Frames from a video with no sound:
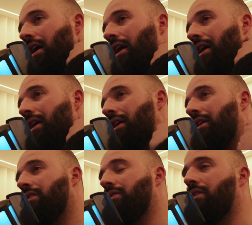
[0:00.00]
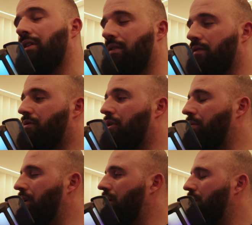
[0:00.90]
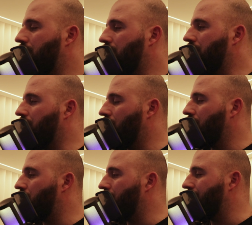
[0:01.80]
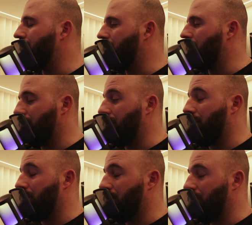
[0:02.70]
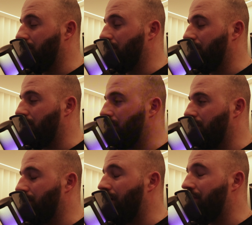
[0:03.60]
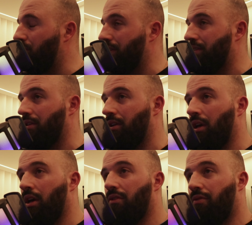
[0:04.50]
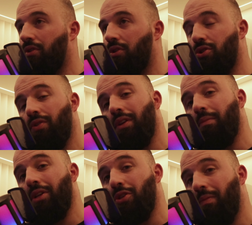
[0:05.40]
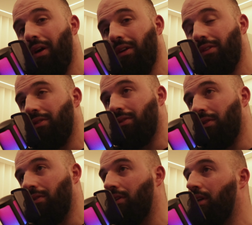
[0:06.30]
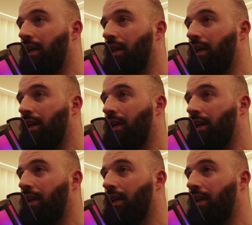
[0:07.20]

uh for me, the only the other reason for not showing benchmarks, you know,